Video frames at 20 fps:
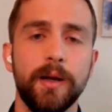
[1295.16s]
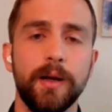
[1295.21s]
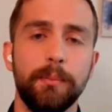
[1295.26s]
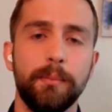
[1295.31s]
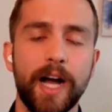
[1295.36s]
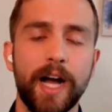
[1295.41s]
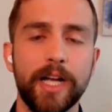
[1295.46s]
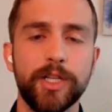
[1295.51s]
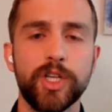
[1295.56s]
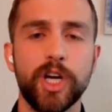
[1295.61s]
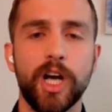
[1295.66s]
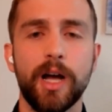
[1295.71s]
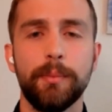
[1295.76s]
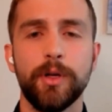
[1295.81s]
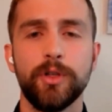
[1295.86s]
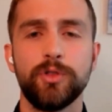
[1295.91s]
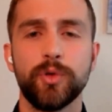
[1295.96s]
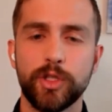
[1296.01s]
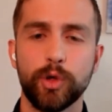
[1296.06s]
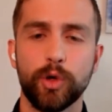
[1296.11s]
My
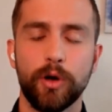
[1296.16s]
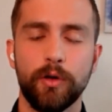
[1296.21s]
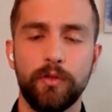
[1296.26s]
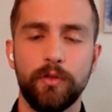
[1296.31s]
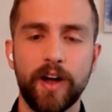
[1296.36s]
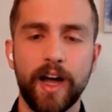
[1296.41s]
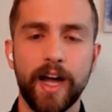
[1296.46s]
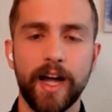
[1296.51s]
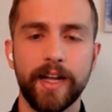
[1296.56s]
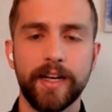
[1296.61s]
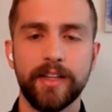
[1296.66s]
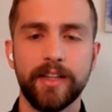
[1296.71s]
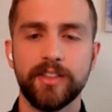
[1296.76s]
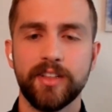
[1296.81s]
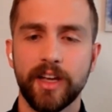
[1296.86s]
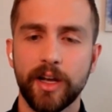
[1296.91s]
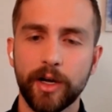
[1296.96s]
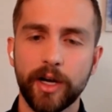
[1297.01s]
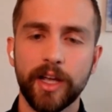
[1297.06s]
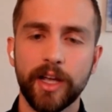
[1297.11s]
job is to refine and
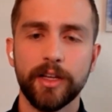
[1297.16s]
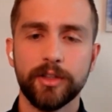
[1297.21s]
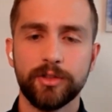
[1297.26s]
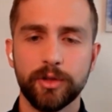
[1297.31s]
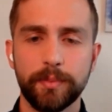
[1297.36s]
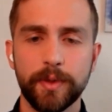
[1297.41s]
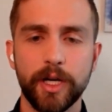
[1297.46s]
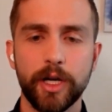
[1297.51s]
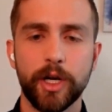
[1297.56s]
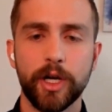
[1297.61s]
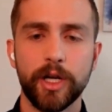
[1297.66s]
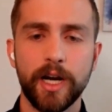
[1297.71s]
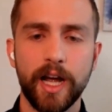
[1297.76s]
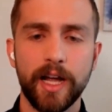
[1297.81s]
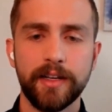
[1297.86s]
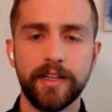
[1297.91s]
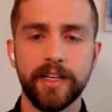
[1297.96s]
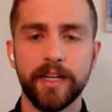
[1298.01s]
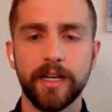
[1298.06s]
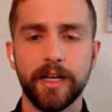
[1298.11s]
say, okay, this would be a good
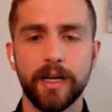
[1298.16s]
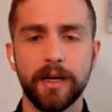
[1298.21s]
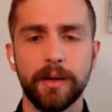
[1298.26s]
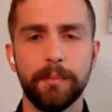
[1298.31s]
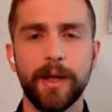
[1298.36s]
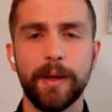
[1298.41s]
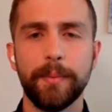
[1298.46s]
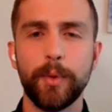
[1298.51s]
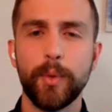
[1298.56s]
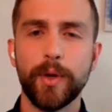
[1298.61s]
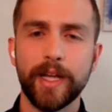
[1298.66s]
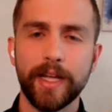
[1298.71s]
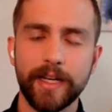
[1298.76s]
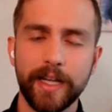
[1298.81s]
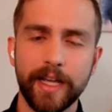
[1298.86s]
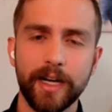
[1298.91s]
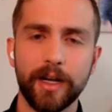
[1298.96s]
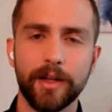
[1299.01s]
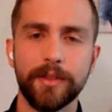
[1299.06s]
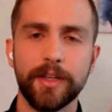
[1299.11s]
idea. Maybe we can
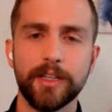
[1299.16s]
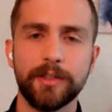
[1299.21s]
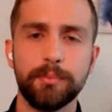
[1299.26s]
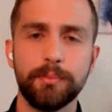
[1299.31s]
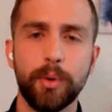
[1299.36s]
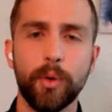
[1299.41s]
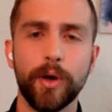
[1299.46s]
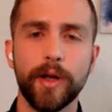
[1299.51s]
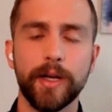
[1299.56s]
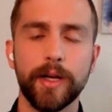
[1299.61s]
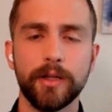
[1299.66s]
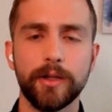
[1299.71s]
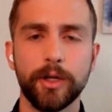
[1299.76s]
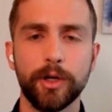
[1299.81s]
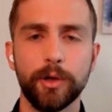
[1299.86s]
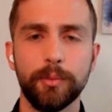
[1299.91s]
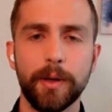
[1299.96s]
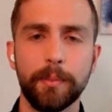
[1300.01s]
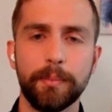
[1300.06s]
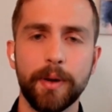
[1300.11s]
hit on this point a
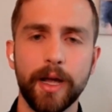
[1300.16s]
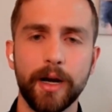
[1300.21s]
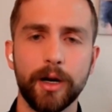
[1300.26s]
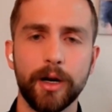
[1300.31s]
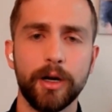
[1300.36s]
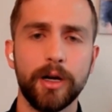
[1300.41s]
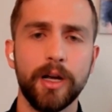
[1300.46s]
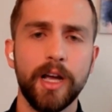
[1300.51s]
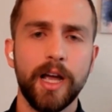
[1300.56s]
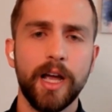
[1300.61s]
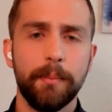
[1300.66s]
little bit better.